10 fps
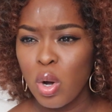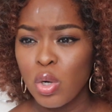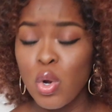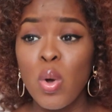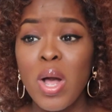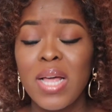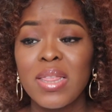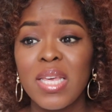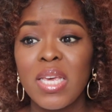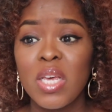No,
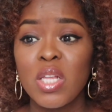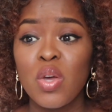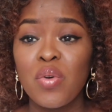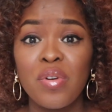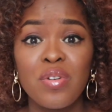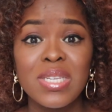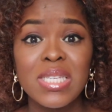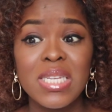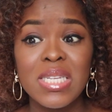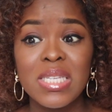the ovarian
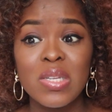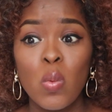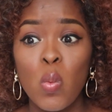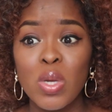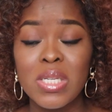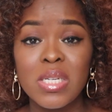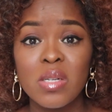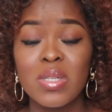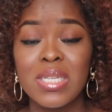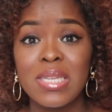cyst was
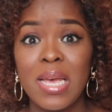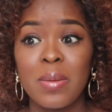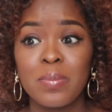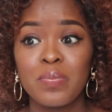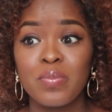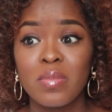still the same.